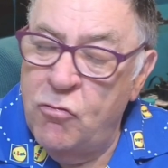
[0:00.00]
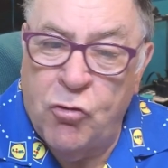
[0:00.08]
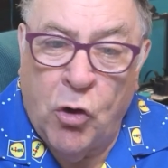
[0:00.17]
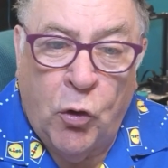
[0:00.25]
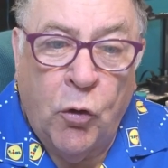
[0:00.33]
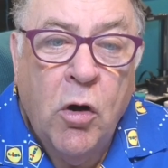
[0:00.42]

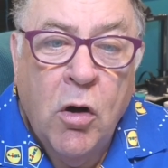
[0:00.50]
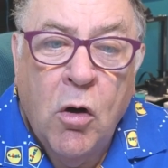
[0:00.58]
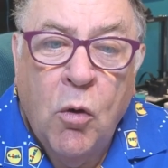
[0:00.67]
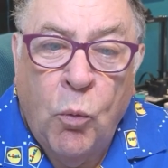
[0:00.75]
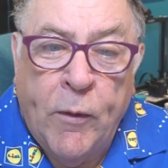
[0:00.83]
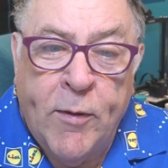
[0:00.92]
soon
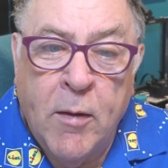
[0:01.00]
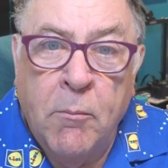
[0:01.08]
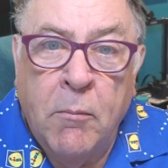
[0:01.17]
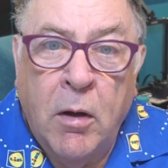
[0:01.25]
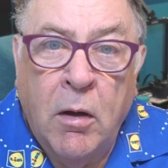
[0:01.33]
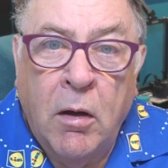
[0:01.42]
with
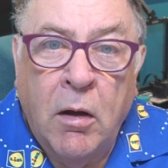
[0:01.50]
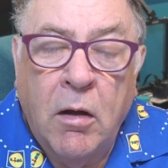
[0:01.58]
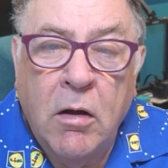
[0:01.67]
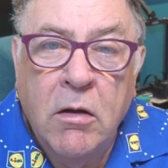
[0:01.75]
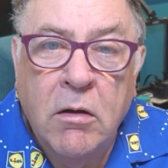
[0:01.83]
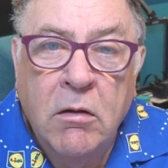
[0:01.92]
them
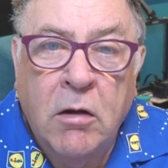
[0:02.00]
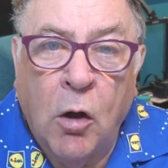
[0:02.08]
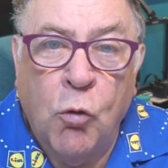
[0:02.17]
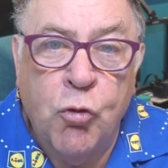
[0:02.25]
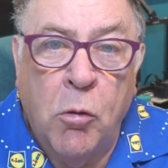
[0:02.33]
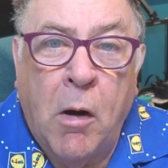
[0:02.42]

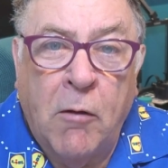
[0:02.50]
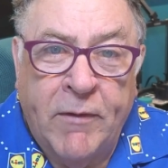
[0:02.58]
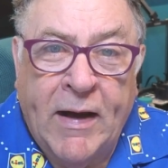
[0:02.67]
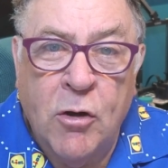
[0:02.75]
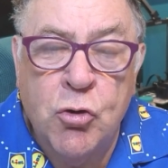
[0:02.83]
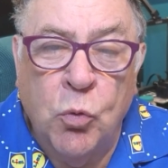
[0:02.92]
close-up of
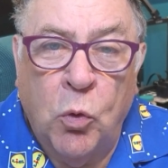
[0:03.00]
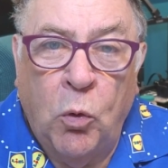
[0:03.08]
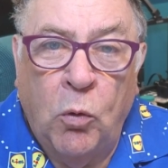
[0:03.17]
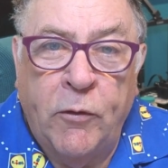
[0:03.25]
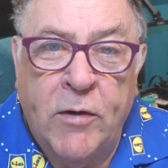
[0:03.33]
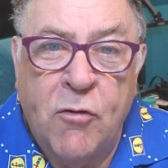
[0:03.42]
the
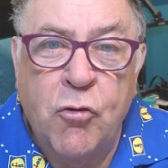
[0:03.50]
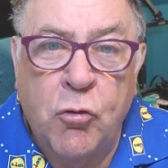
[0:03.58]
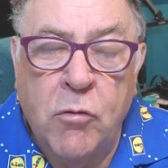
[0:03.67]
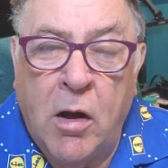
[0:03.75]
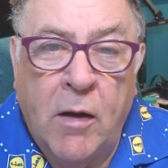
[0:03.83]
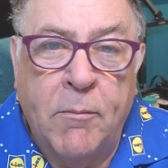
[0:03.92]
actual
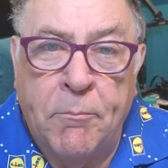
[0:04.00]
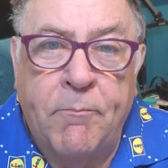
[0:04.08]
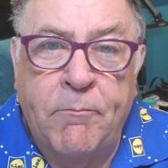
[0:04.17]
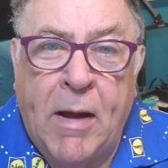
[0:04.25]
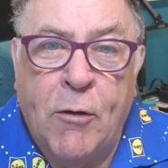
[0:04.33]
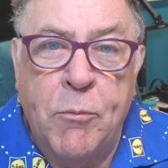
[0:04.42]
disc
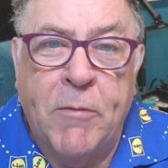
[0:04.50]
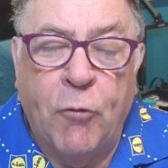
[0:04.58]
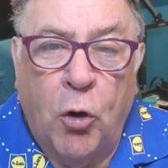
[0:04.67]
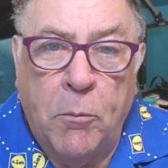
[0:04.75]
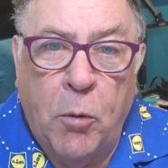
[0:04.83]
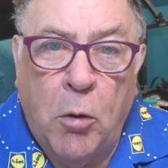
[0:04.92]
pads
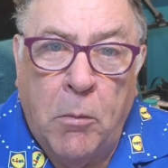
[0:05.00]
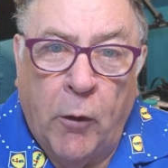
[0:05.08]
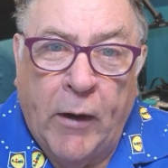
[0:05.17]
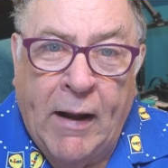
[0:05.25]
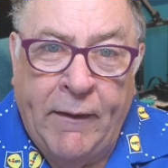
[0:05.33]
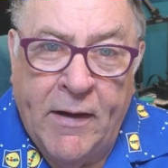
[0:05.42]
before I put them
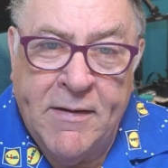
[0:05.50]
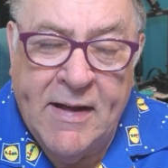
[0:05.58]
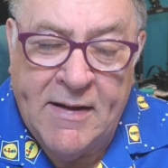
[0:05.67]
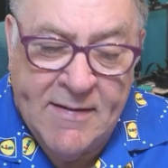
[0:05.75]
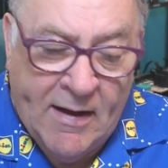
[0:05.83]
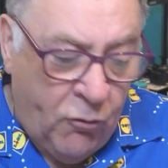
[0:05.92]
on and the
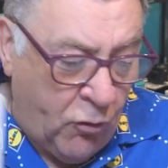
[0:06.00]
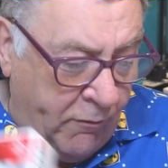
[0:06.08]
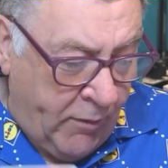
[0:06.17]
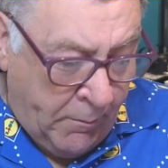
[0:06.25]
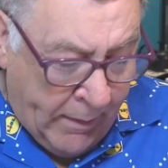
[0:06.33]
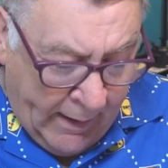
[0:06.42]
details
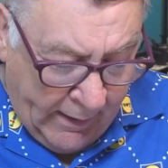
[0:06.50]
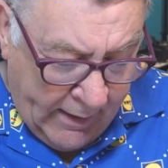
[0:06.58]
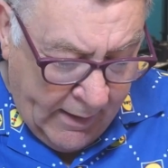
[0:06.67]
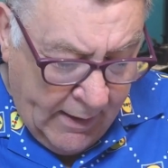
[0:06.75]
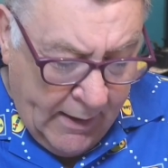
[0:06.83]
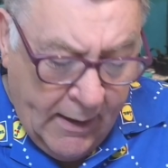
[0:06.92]
off the back.
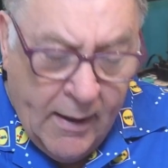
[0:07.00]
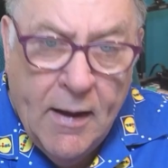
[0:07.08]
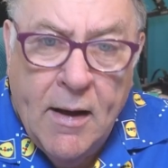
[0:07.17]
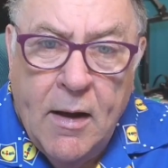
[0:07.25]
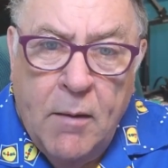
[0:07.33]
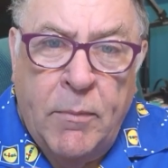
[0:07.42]

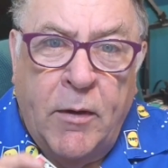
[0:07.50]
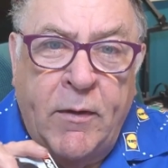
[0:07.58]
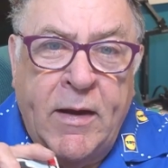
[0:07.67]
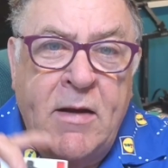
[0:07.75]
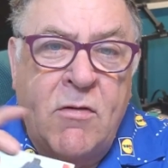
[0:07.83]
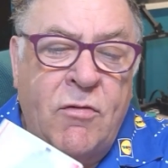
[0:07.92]
But
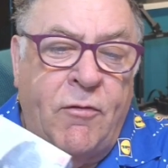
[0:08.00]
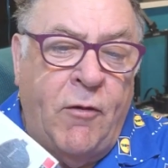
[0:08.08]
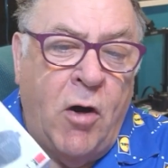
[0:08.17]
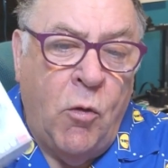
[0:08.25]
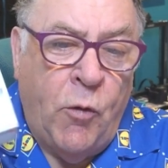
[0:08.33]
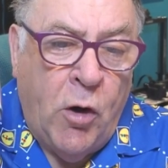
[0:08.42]
these
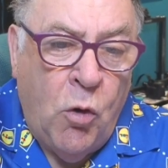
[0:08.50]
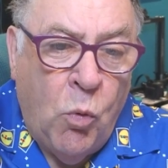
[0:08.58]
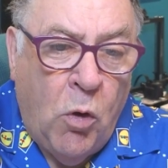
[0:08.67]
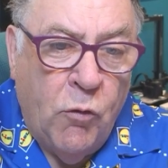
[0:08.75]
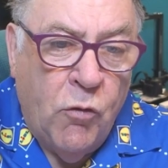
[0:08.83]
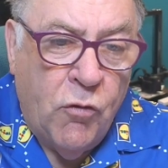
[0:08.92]
Frodo
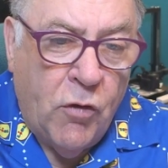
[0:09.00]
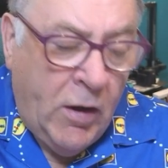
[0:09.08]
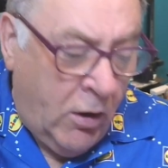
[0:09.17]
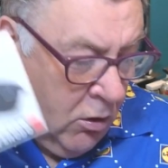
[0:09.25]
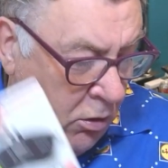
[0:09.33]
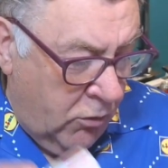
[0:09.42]
ones
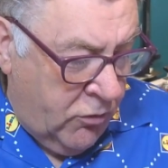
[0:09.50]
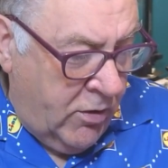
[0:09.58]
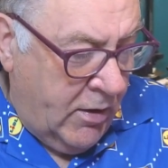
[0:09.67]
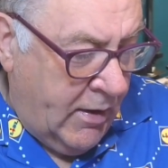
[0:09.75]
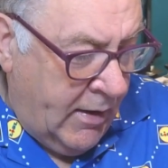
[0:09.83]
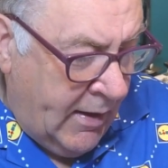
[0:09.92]
I
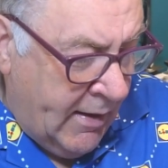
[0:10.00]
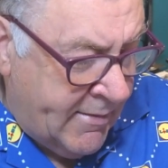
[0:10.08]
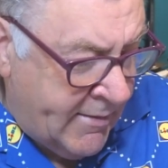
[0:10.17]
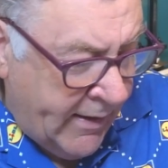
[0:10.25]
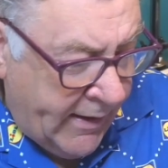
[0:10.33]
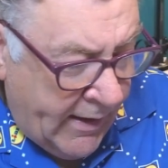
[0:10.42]
got
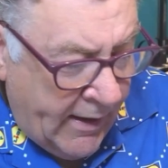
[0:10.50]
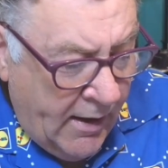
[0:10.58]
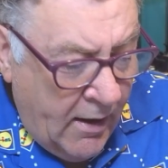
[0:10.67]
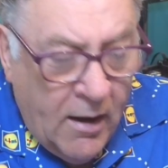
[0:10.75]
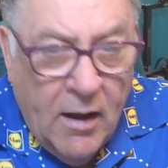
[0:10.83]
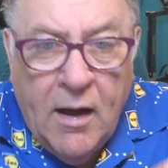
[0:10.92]
yesterday,
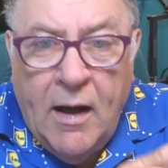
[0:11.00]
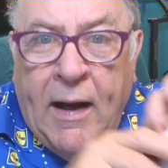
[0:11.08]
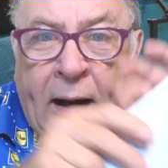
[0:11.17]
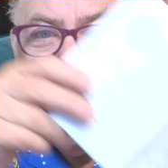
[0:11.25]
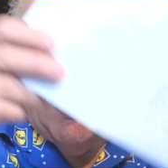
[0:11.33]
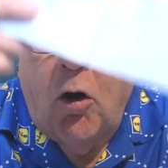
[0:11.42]

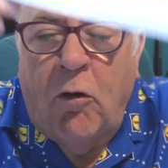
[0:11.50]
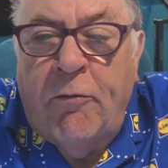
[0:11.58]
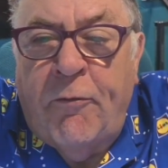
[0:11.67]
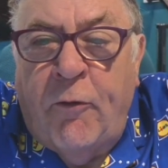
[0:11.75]
I got